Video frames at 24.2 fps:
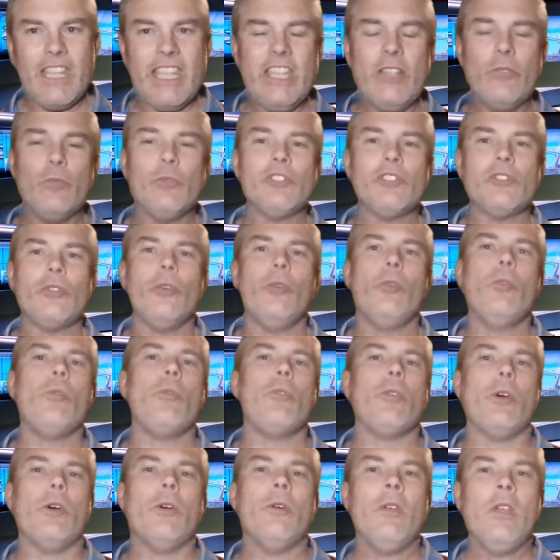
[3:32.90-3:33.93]
It was
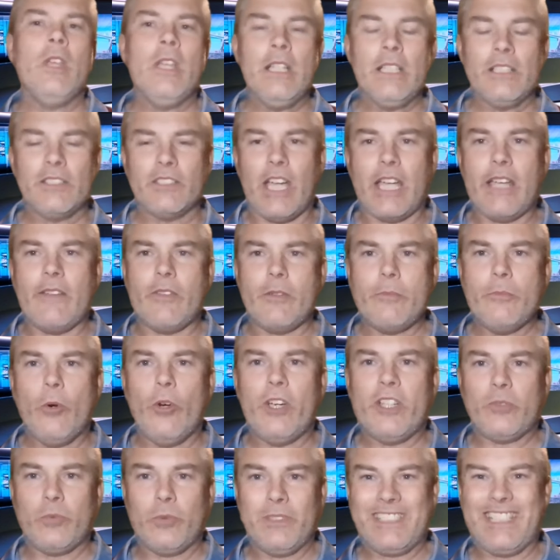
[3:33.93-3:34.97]
thought that David
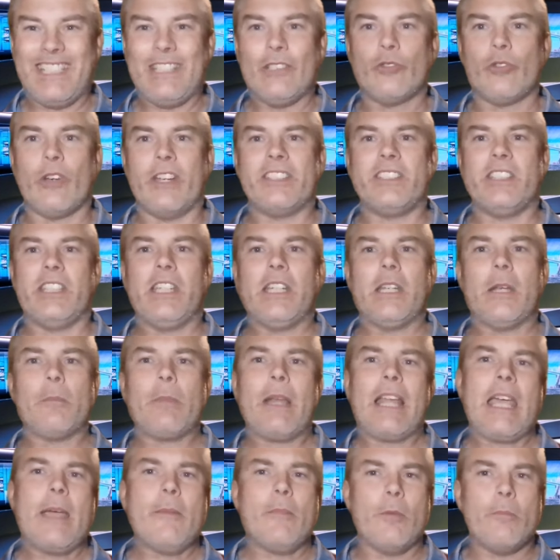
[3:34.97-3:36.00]
Moyes was interested in the
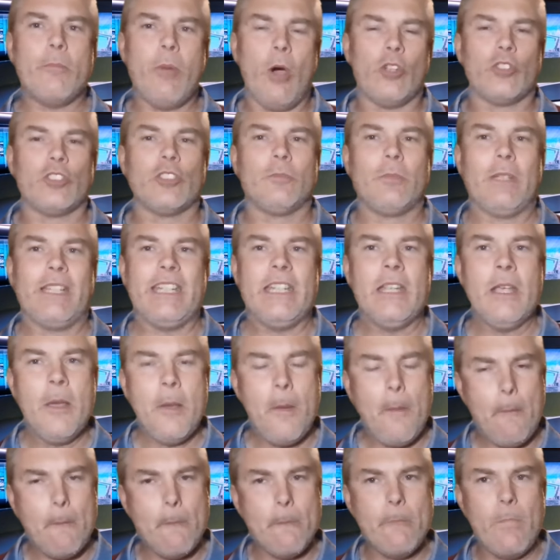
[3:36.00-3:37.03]
player, but possibly
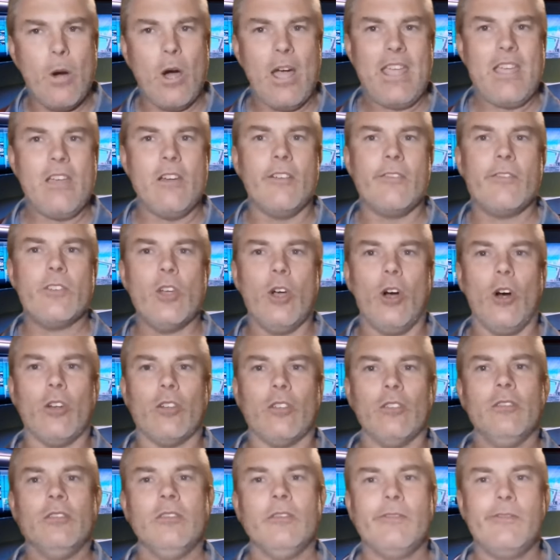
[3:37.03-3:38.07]
might have
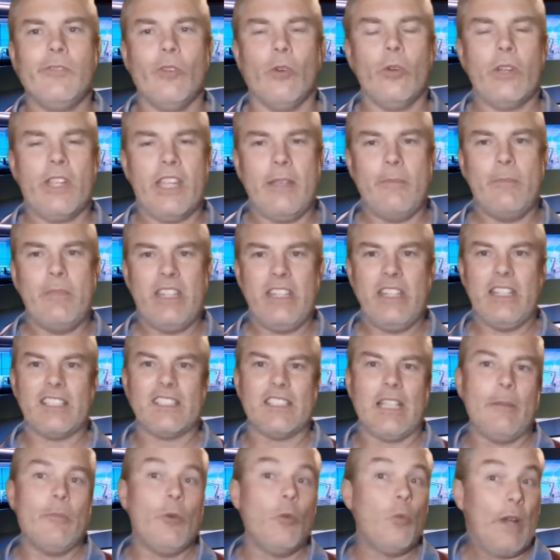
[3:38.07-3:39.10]
gone for him in the
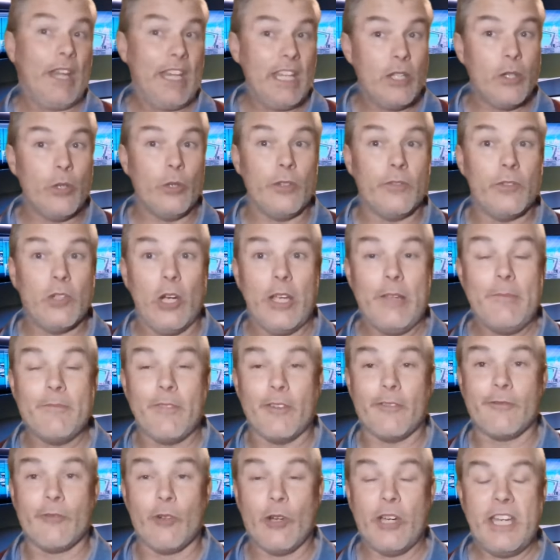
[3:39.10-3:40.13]
summer when he could have got him
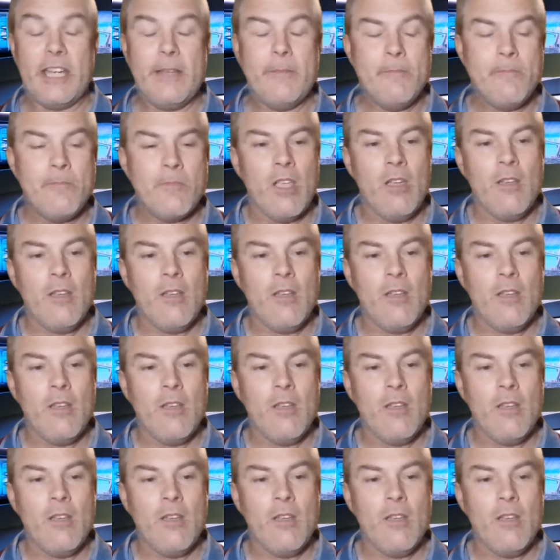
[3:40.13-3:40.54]
for free.